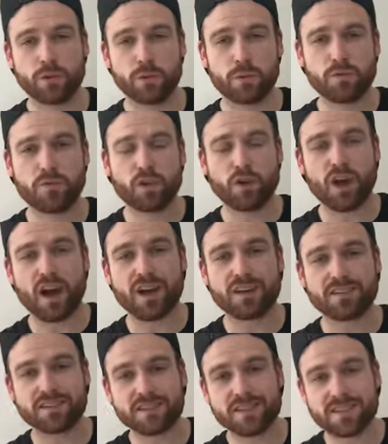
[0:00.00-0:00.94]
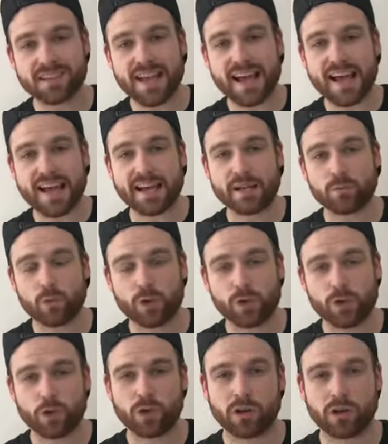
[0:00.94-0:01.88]
you've got to understand what
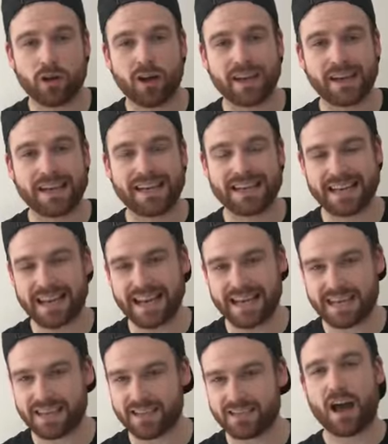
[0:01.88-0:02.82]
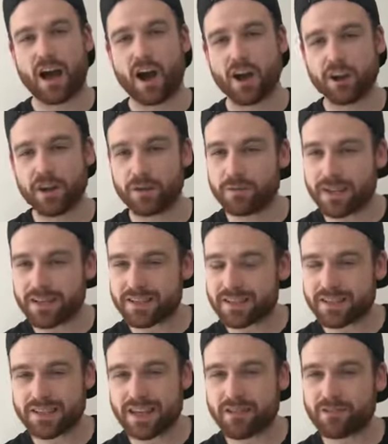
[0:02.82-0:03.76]
your client needs. I don't
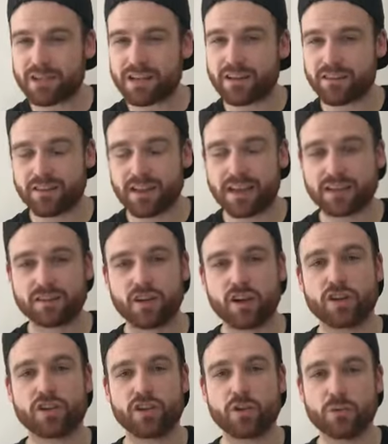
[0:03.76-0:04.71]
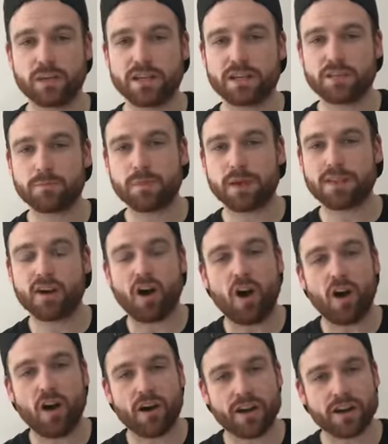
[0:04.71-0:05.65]
necessarily think that you need to be the
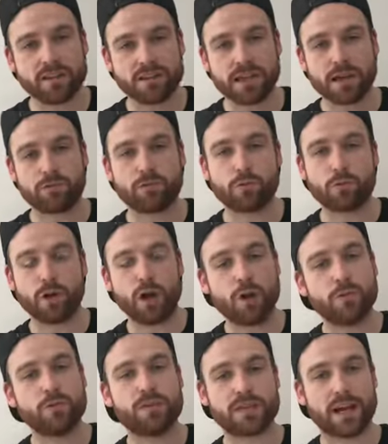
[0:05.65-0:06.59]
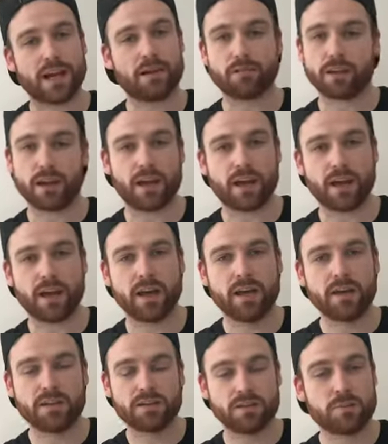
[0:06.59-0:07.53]
highest level coach out there
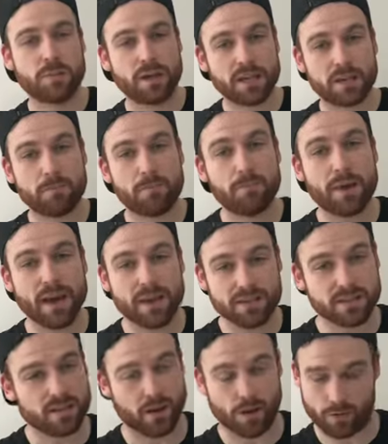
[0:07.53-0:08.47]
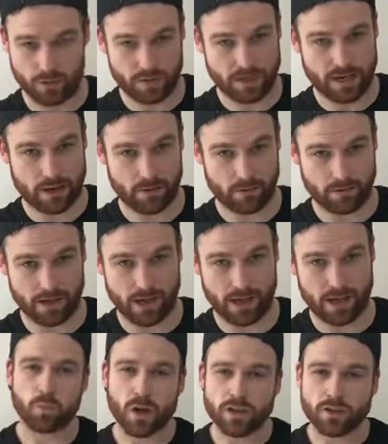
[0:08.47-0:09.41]
to be the best coach out
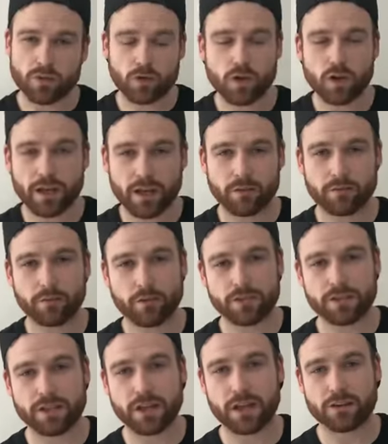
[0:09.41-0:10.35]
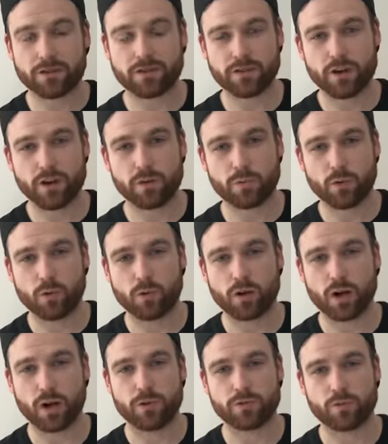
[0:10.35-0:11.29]
there. When you're looking for a ski and snowboard
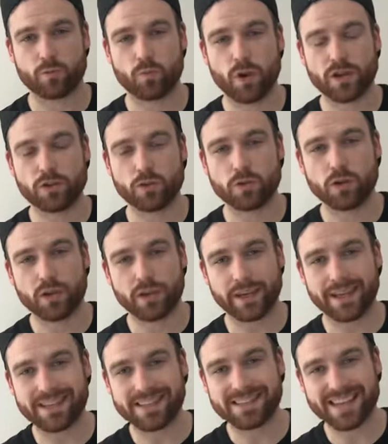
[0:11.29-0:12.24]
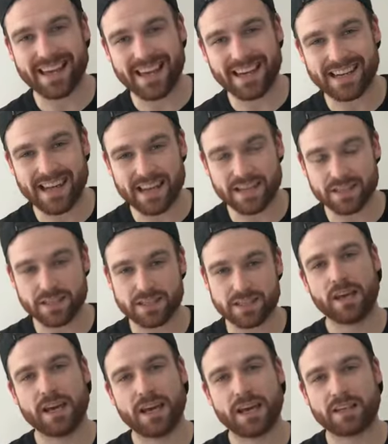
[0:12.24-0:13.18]
coach, and when you're looking to get lessons,
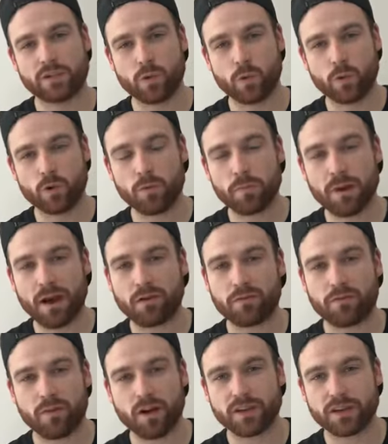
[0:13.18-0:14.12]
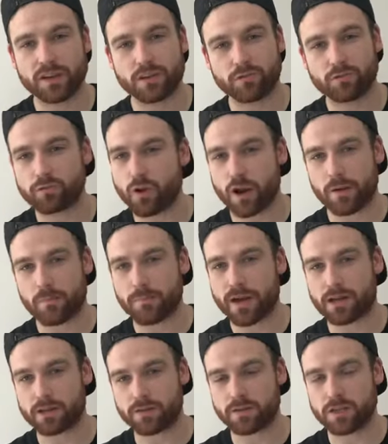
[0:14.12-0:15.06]
it's all about finding the right
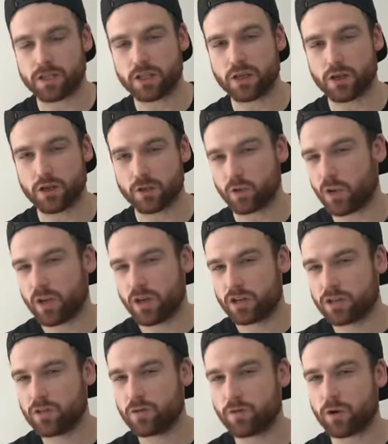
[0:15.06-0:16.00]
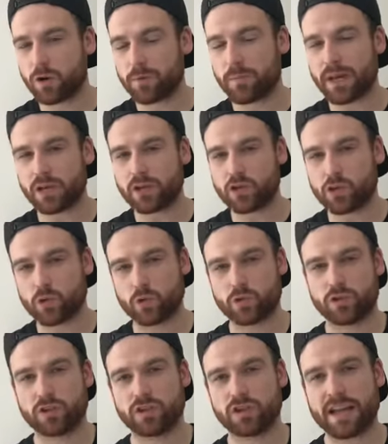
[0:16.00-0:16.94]
match for you. You've got to make sure
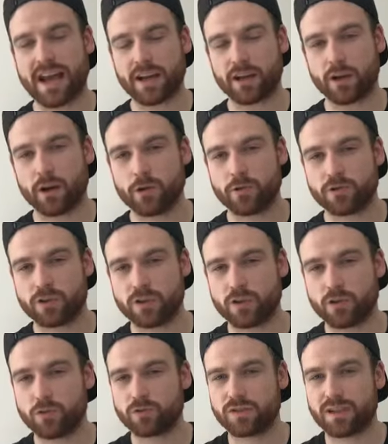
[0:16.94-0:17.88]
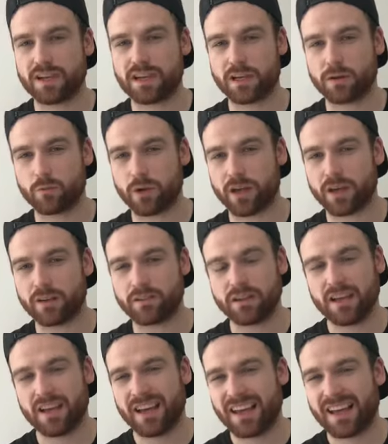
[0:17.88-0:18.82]
that that coach that you're dealing
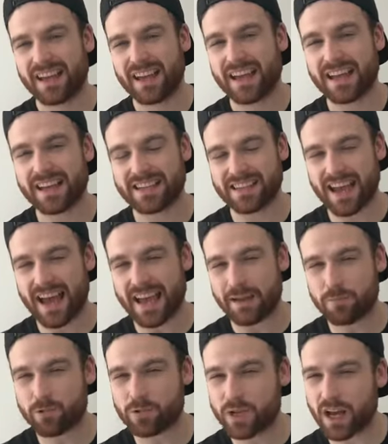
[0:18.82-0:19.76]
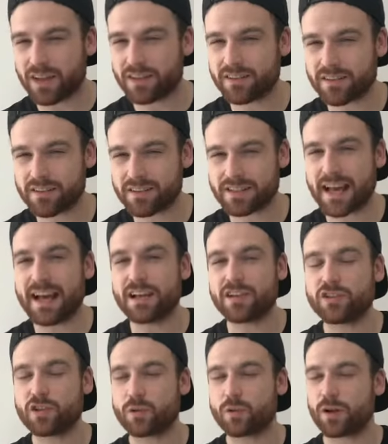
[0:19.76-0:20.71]
with is able to
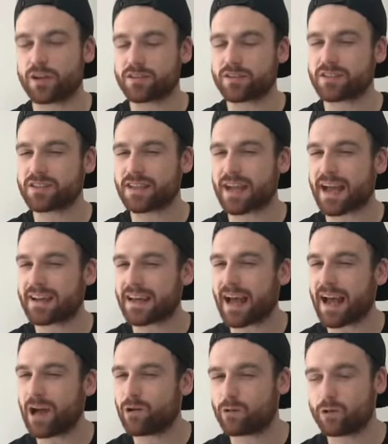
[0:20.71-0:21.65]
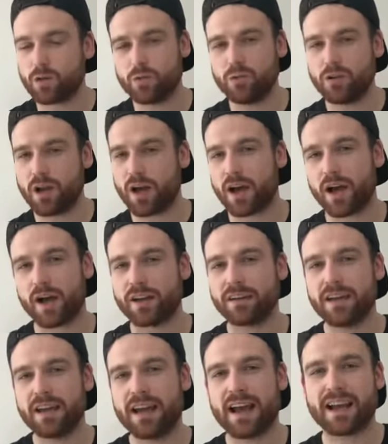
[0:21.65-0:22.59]
understand you and understand how you
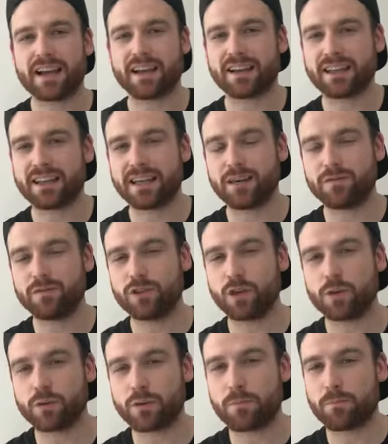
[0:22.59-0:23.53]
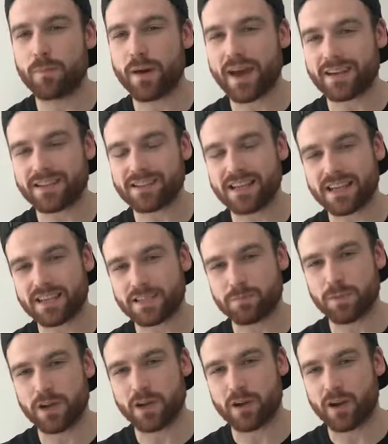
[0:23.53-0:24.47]
learn, and gonna give you the best
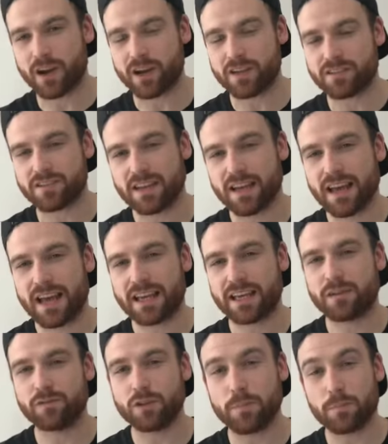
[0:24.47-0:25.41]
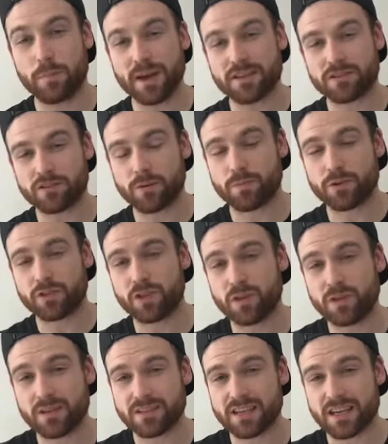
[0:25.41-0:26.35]
experience and give you the best
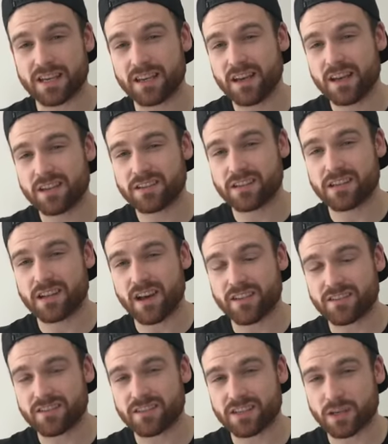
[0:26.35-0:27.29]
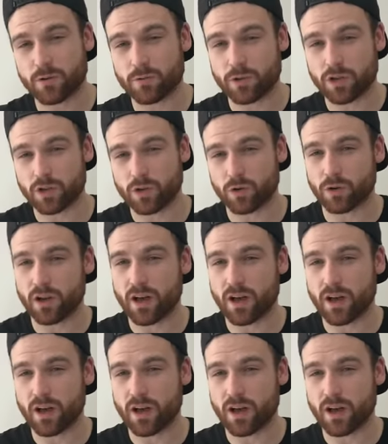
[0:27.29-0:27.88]
opportunity to learn the skill that you're